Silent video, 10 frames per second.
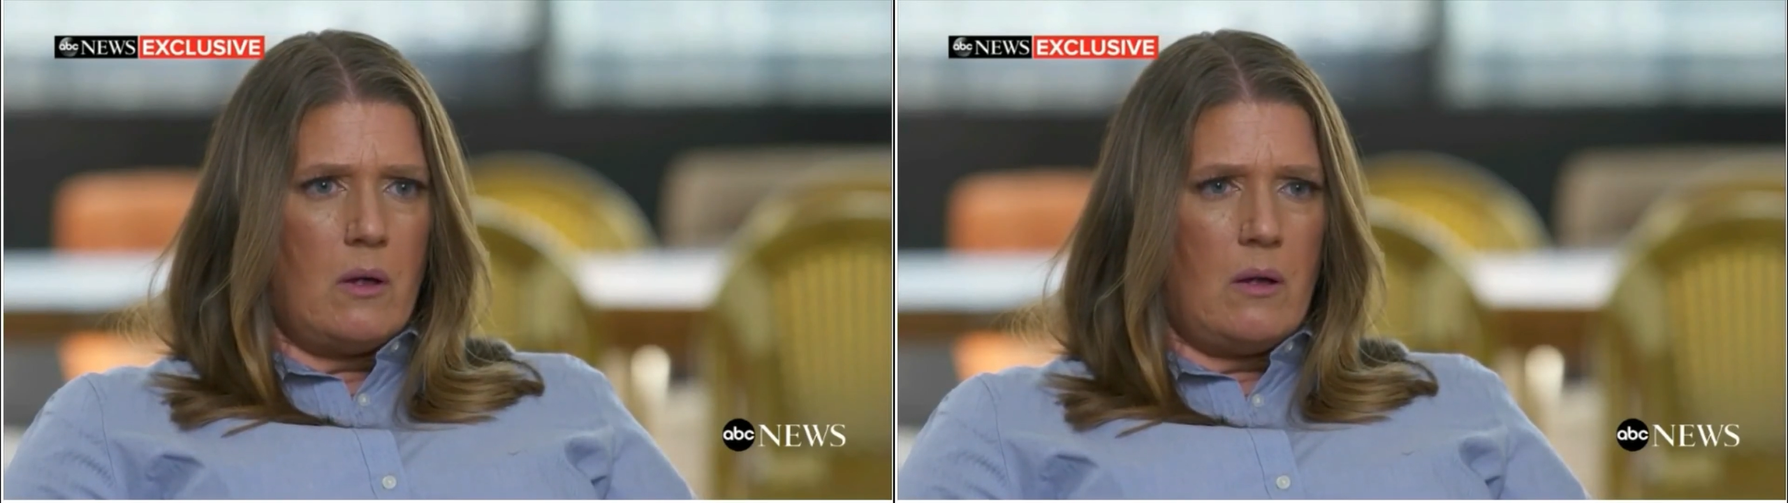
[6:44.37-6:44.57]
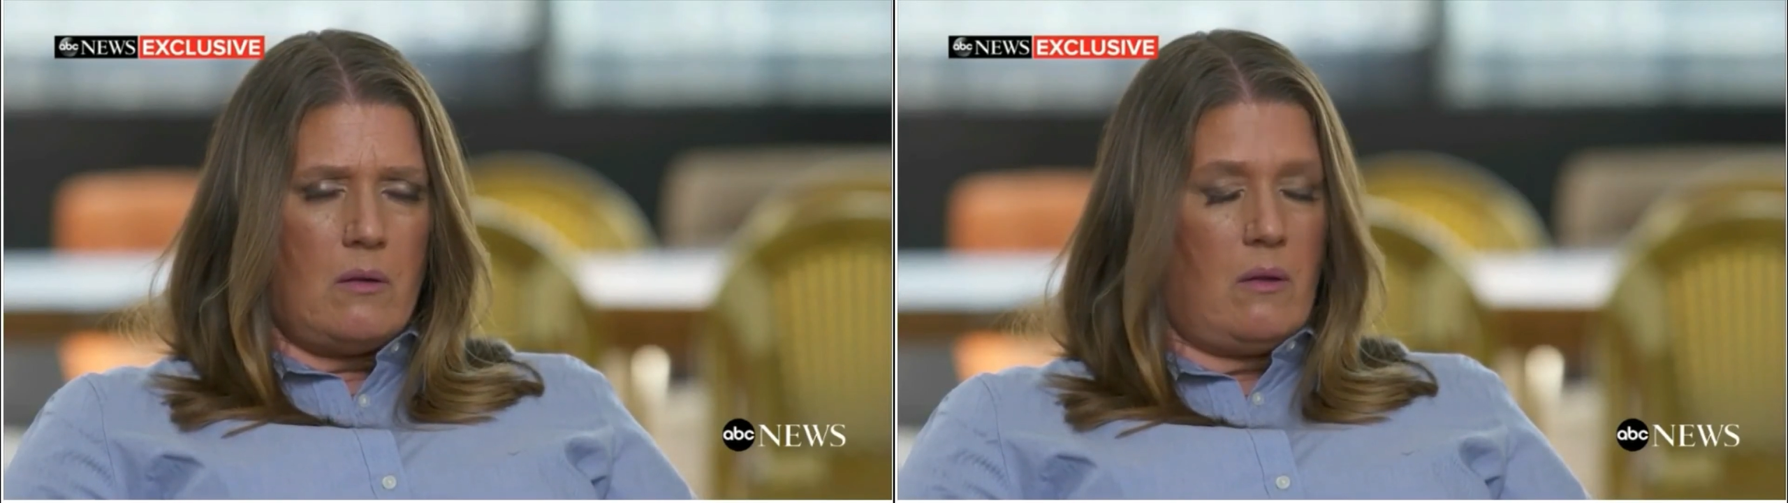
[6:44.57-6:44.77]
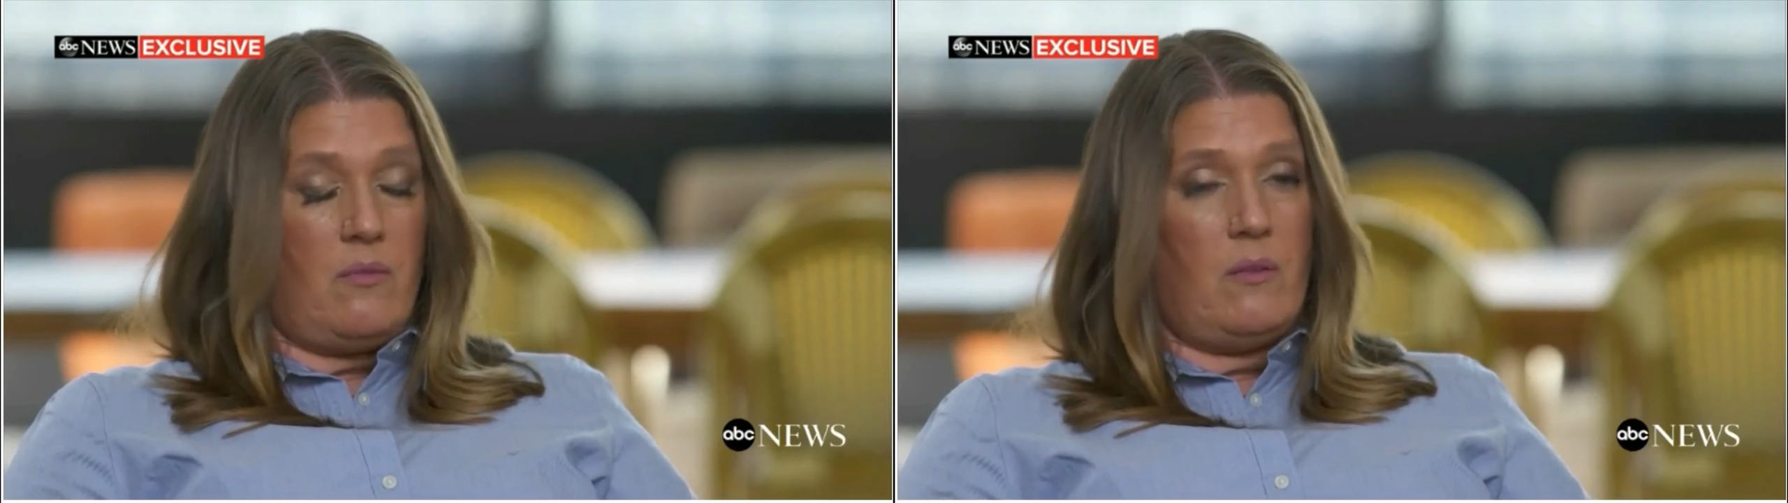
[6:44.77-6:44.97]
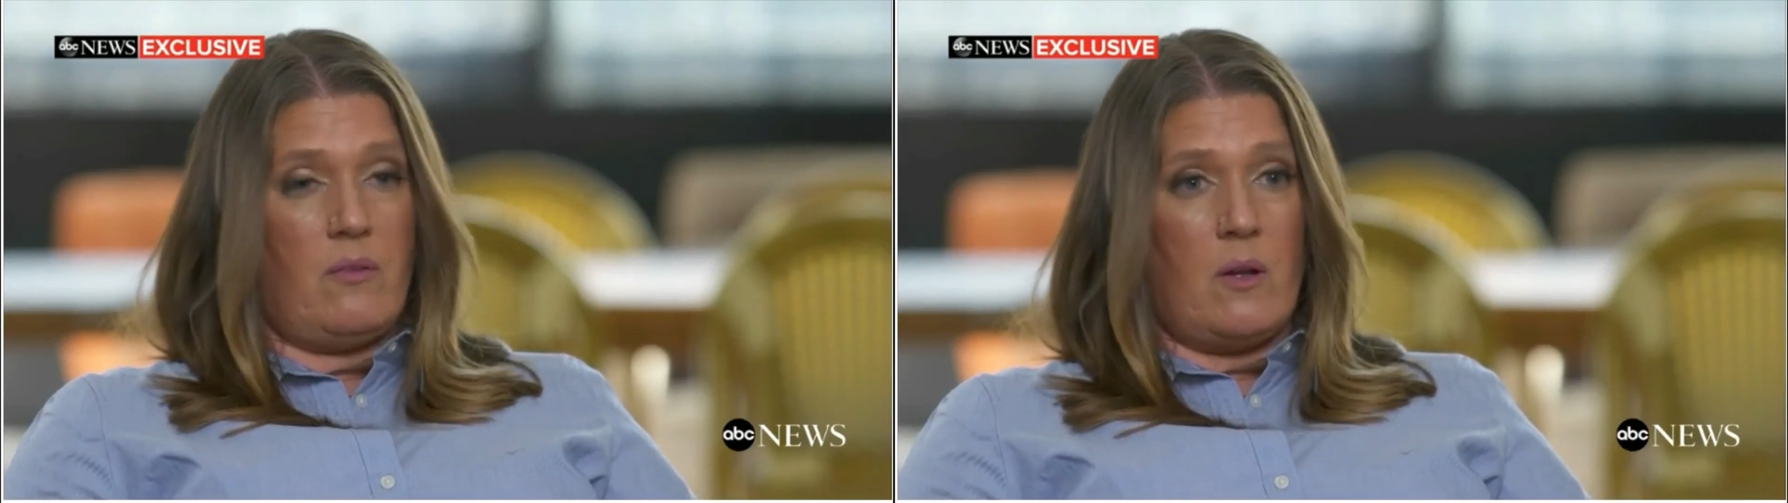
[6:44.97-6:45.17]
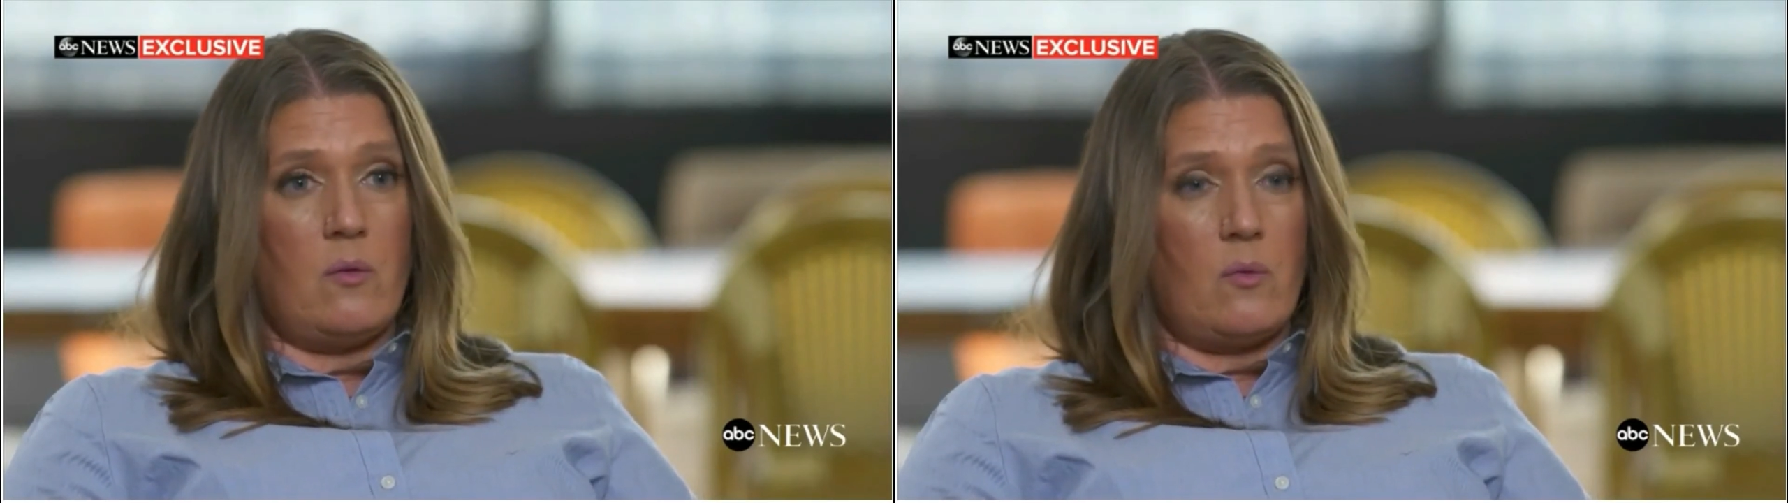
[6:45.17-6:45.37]
uh, if he
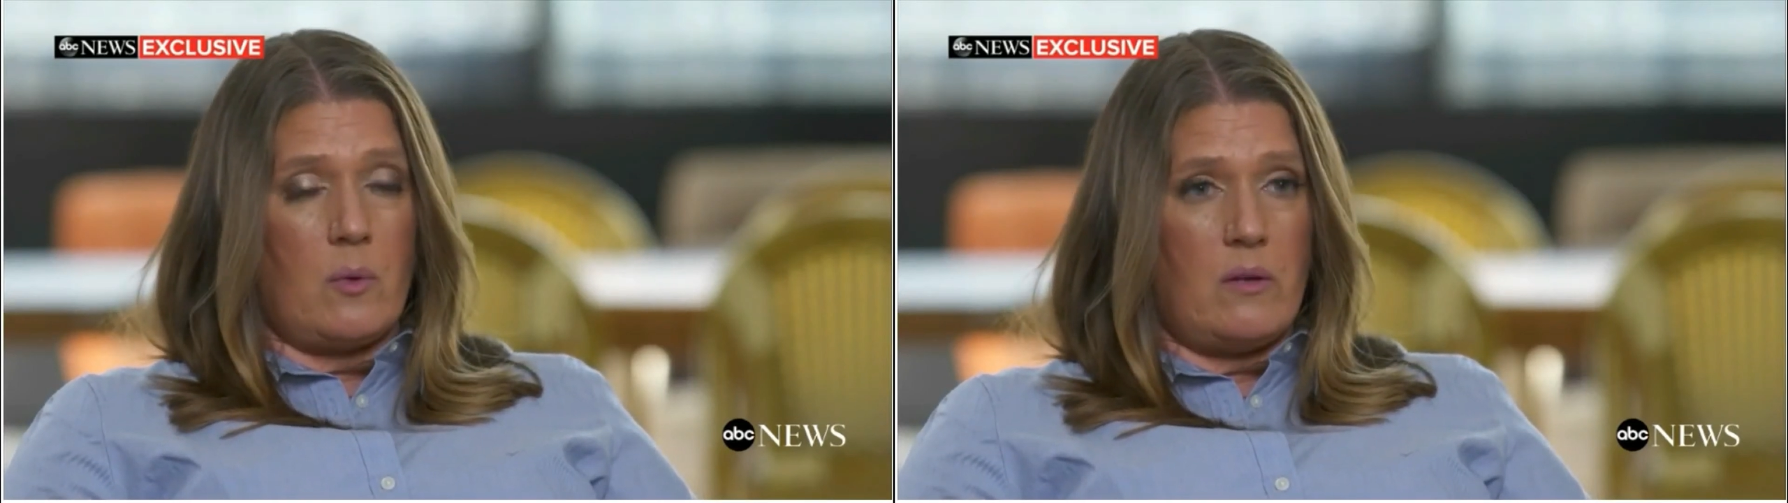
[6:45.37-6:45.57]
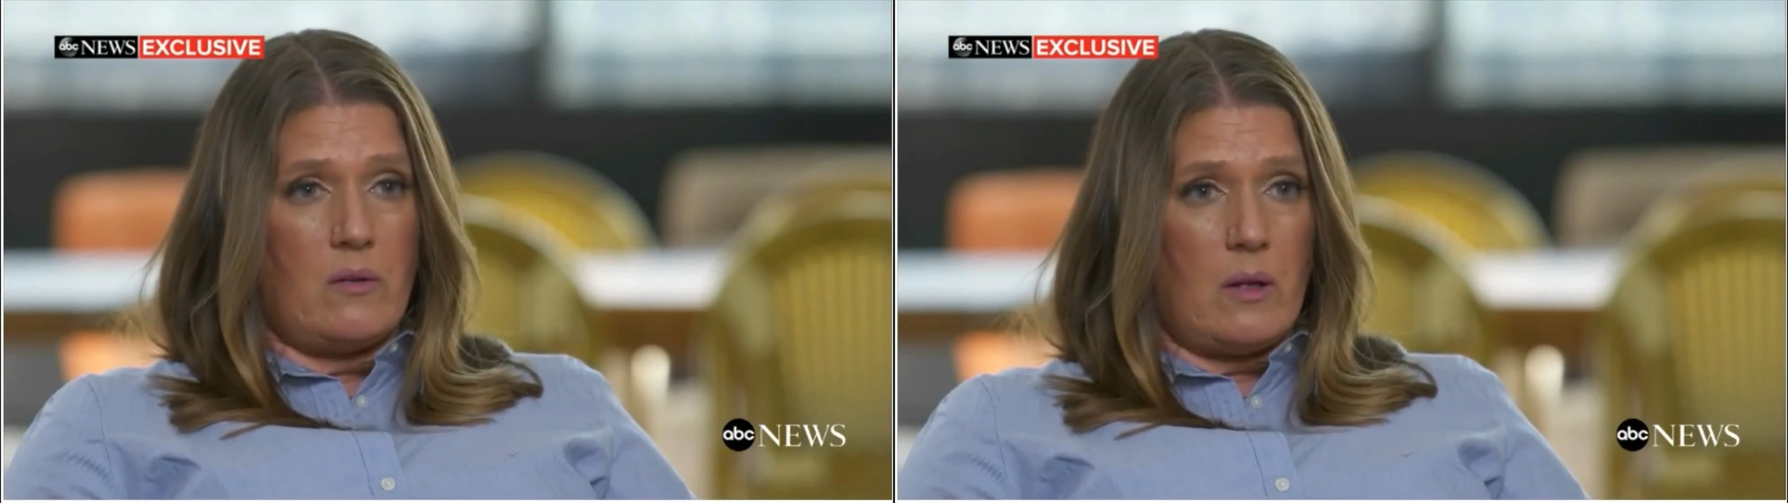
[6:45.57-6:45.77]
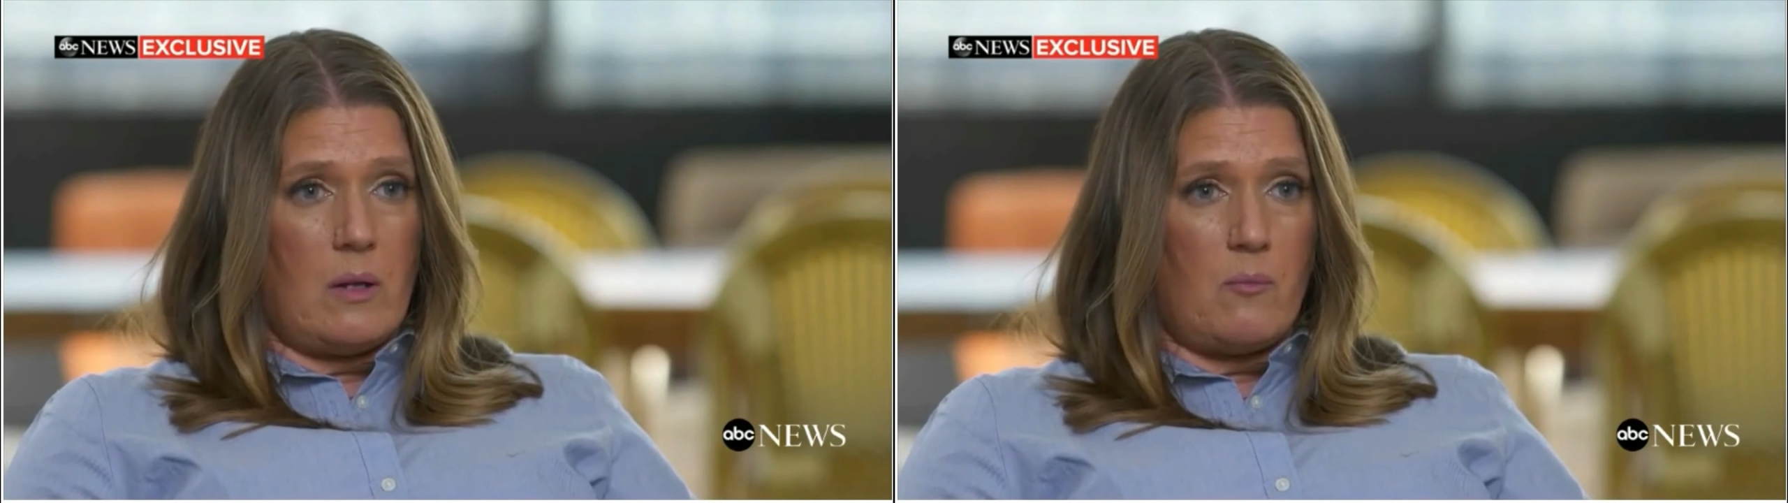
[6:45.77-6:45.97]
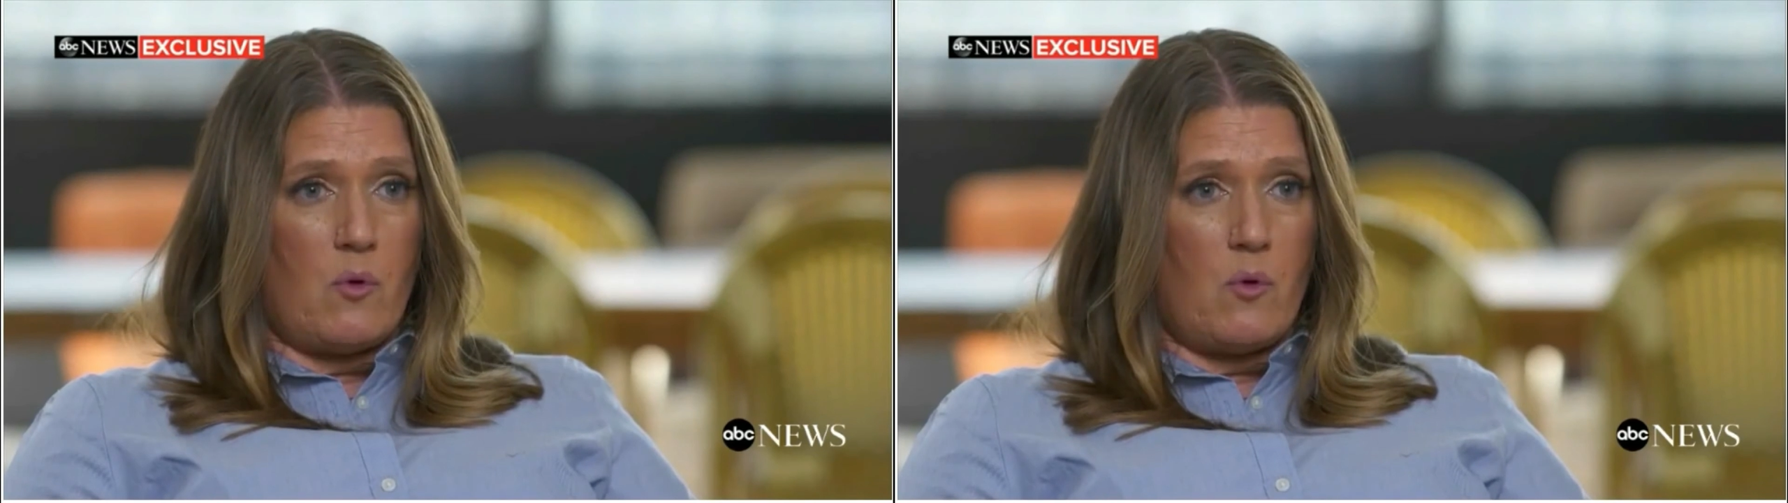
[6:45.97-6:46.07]
even knows what he signed up